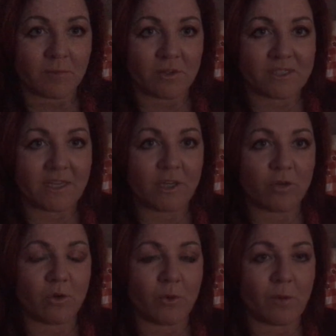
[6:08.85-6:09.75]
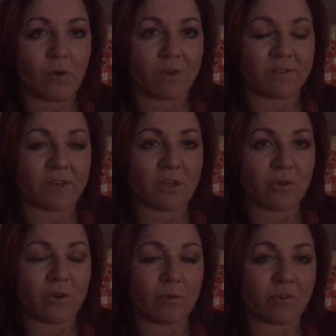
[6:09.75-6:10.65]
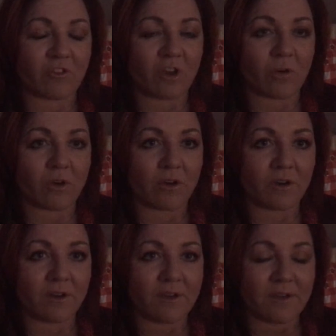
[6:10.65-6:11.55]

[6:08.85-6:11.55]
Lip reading: Because he knew who he was. He knew he was a child of God.